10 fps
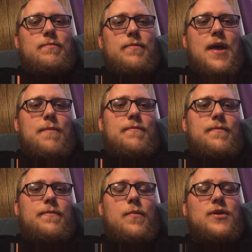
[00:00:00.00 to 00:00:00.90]
that
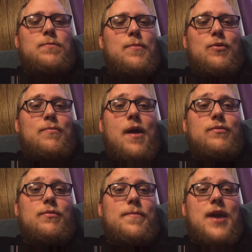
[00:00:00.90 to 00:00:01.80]
most people would
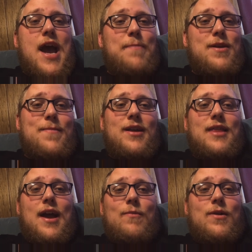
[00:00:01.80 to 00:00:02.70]
probably be happy about
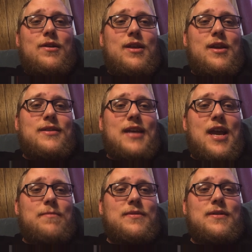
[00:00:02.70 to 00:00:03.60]
that, where the
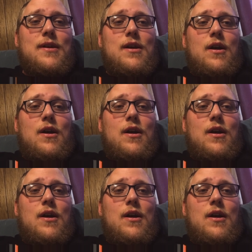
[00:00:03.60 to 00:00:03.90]
exams